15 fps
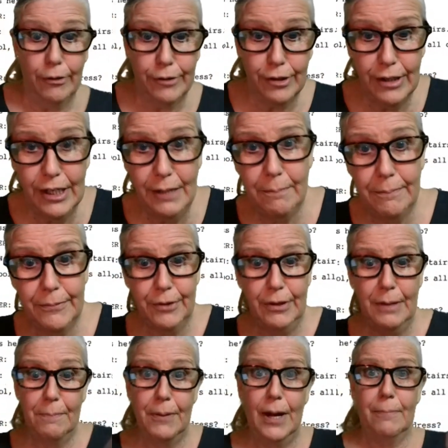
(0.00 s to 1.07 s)
They're eating they're
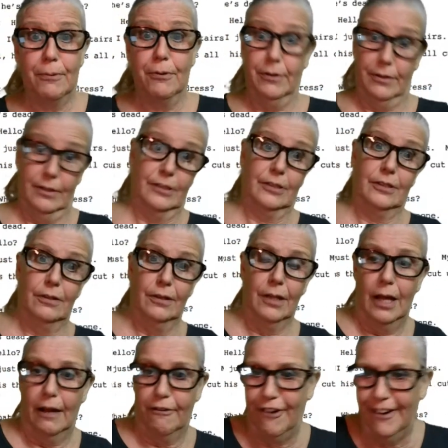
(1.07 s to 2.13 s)
eating popcorn. They're still
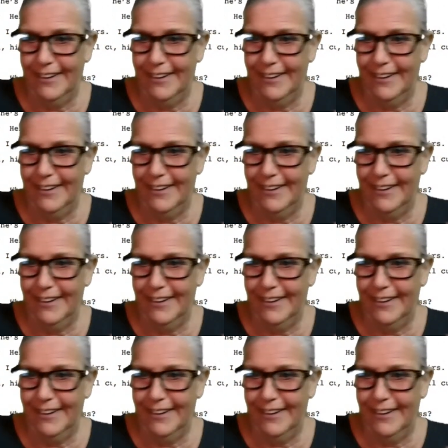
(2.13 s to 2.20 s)
alive,